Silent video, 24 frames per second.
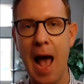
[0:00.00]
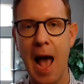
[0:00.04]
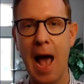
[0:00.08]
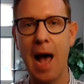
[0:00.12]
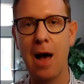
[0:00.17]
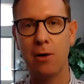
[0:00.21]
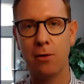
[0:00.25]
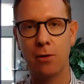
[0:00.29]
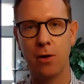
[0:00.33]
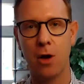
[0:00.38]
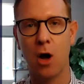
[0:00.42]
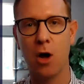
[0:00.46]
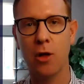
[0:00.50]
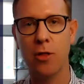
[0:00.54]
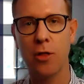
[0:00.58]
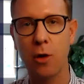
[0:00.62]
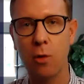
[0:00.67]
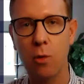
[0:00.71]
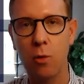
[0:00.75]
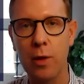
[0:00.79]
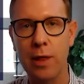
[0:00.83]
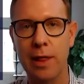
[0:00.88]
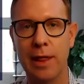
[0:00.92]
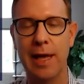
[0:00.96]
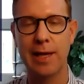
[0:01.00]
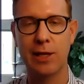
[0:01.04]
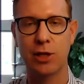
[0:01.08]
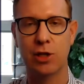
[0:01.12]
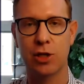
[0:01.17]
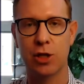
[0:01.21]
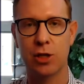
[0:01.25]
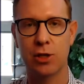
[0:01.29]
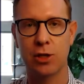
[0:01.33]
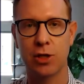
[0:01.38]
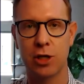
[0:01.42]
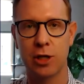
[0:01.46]
out on the
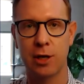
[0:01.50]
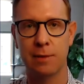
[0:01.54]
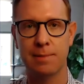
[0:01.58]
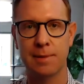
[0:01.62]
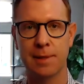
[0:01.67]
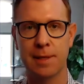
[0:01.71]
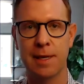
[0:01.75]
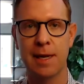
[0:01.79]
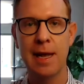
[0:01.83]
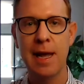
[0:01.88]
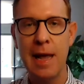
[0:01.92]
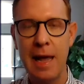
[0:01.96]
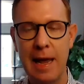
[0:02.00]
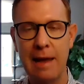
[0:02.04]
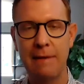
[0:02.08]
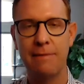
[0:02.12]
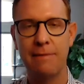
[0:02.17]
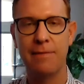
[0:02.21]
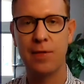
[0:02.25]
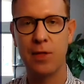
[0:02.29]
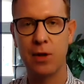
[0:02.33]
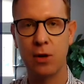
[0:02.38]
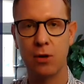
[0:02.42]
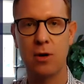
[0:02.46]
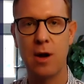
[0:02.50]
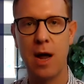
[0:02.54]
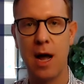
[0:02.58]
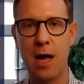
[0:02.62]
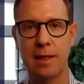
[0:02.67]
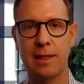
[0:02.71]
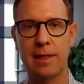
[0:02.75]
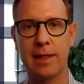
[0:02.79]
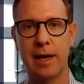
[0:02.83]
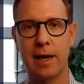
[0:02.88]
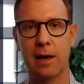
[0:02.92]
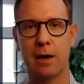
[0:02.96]
relationships if they're
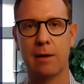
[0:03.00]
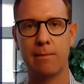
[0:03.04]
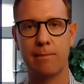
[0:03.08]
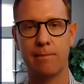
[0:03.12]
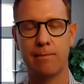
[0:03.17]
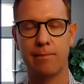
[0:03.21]
not there.